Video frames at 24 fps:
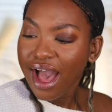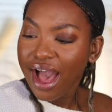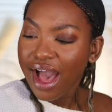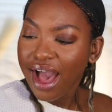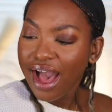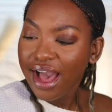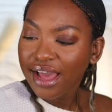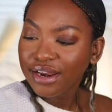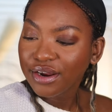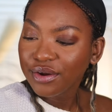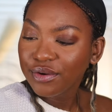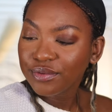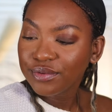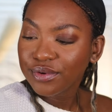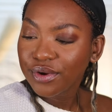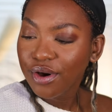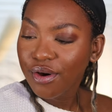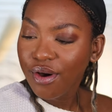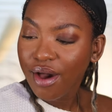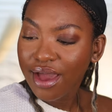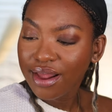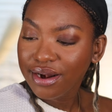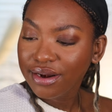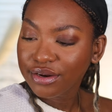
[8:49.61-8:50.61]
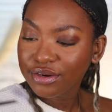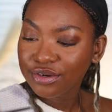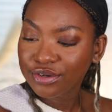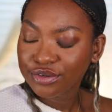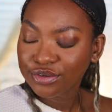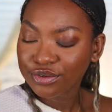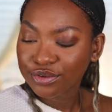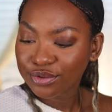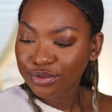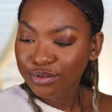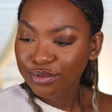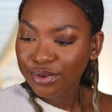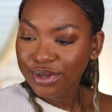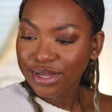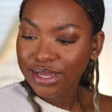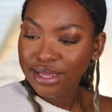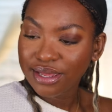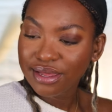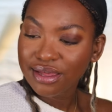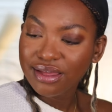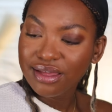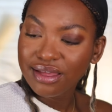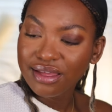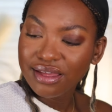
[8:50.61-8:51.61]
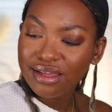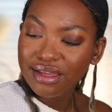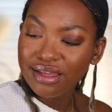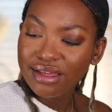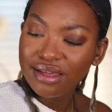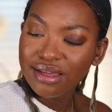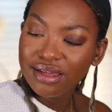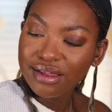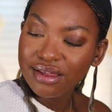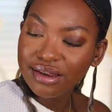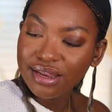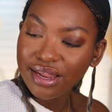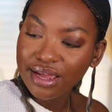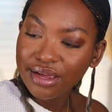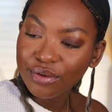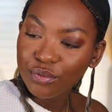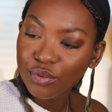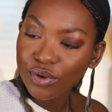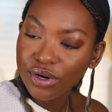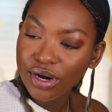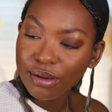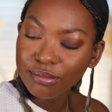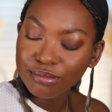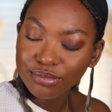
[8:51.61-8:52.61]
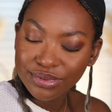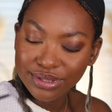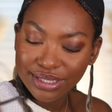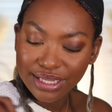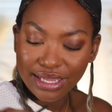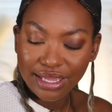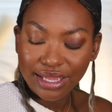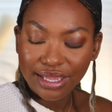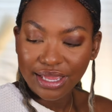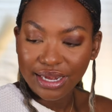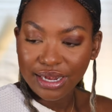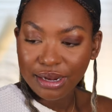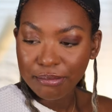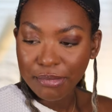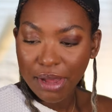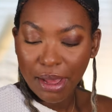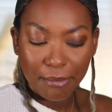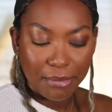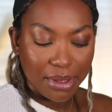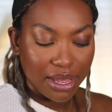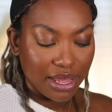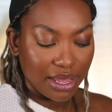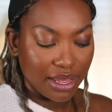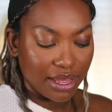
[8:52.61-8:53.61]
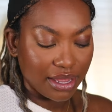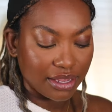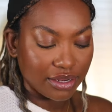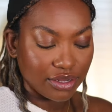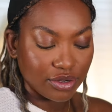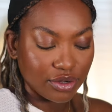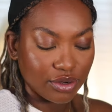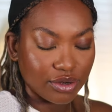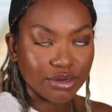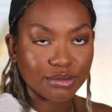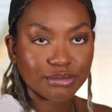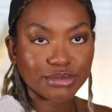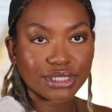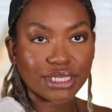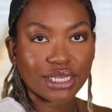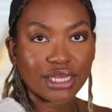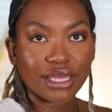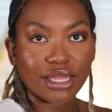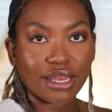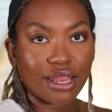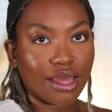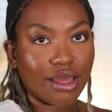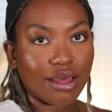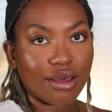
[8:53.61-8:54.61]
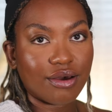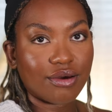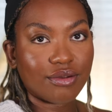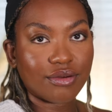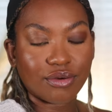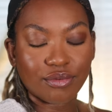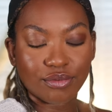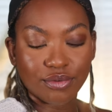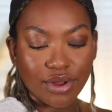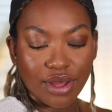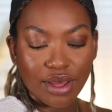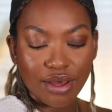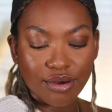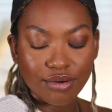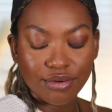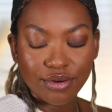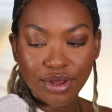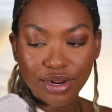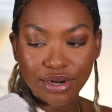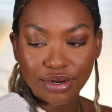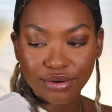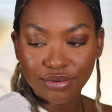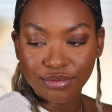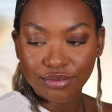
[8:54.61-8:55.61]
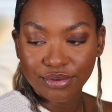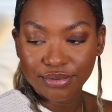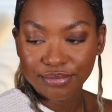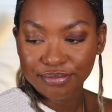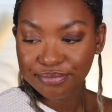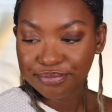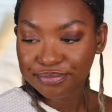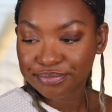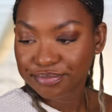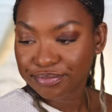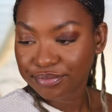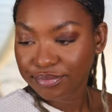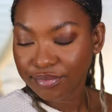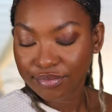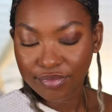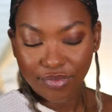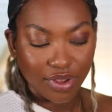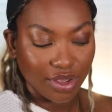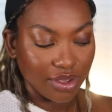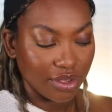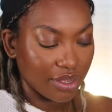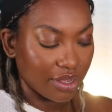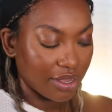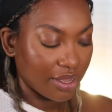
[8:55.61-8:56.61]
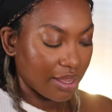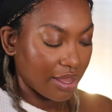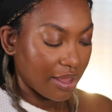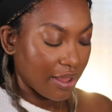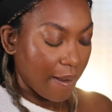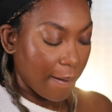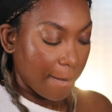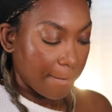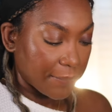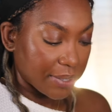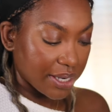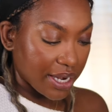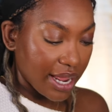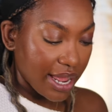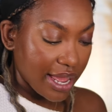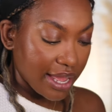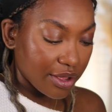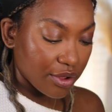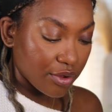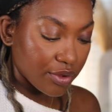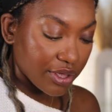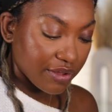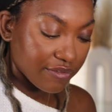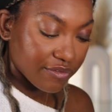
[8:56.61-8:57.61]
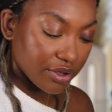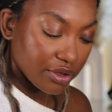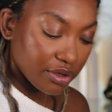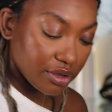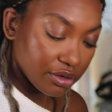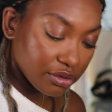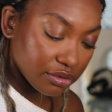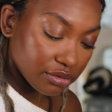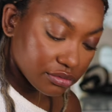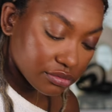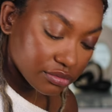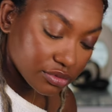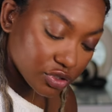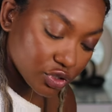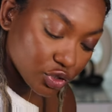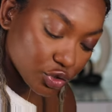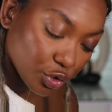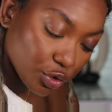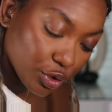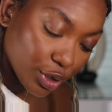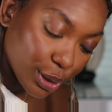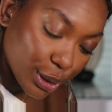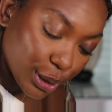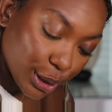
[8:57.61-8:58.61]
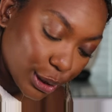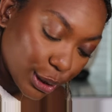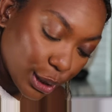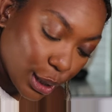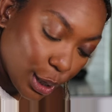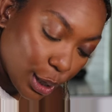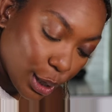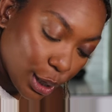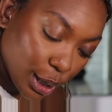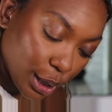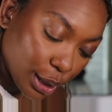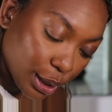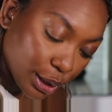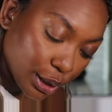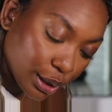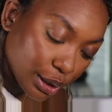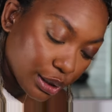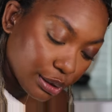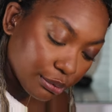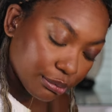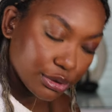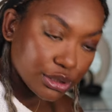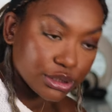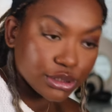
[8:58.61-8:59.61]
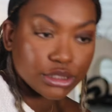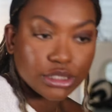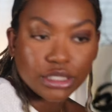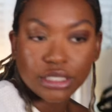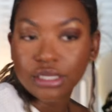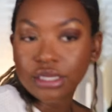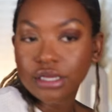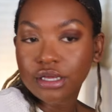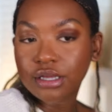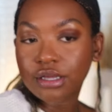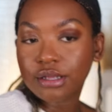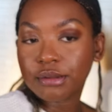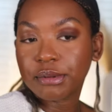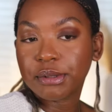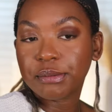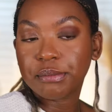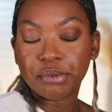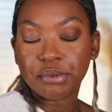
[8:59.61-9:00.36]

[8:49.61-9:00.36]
I don't know how to do it like what I'm thinking in my mind. You know what I'm saying? Like I don't know I don't know how to do it. But I ain't gonna give up. Surely not. Let me see. Let me